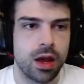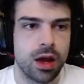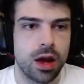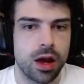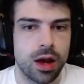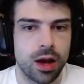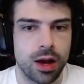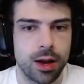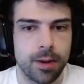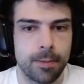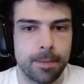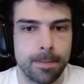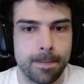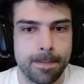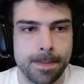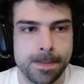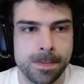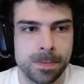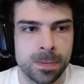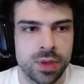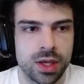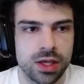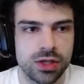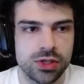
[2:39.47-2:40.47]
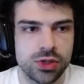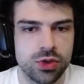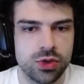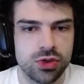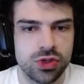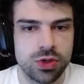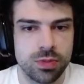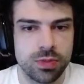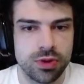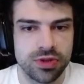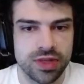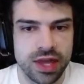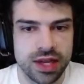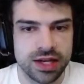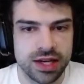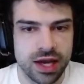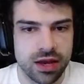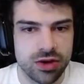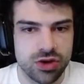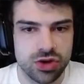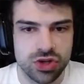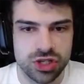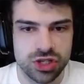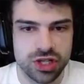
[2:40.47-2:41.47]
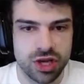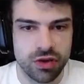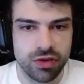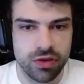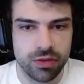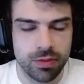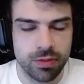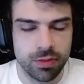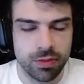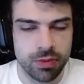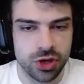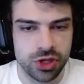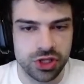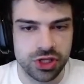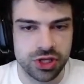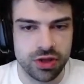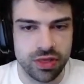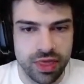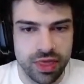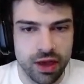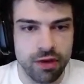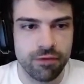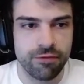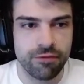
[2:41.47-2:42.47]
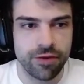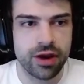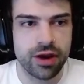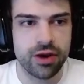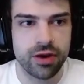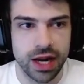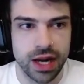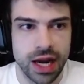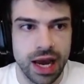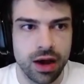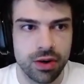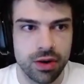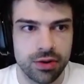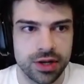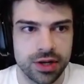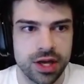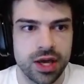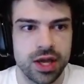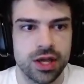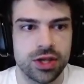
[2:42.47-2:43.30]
As soon as you put that down, you just tell them to push. They'll figure it out.